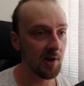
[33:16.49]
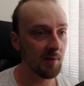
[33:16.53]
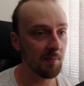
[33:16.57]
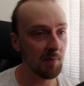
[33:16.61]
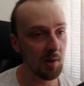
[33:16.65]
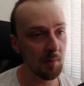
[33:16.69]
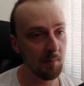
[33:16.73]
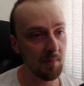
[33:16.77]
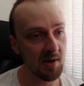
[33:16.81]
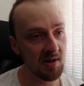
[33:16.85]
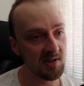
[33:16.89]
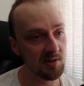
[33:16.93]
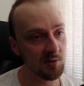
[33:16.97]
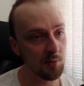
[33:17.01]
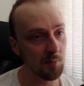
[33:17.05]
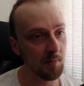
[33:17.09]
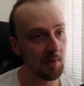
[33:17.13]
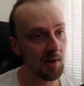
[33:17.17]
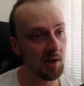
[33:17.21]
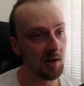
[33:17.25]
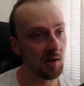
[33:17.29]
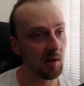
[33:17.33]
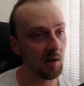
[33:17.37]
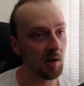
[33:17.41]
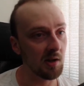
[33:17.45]
my best to
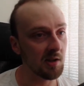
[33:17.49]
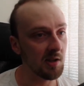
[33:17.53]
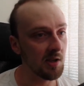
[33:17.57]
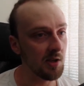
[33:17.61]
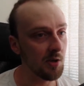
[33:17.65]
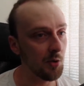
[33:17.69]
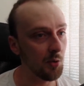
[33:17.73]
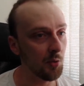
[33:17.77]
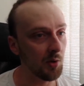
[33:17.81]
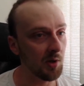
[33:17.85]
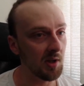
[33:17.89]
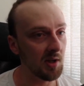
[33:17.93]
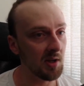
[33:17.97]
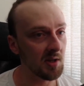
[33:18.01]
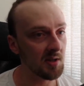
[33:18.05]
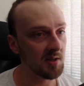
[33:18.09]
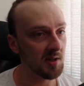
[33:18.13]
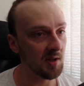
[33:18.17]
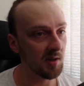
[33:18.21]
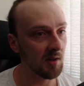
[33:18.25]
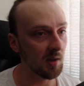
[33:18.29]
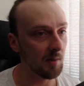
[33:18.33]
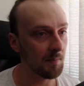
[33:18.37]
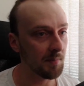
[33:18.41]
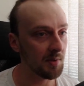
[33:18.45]
make like unique
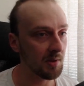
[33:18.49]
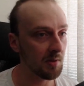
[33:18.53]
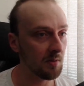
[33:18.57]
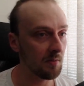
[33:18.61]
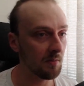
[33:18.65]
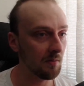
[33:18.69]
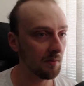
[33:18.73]
setups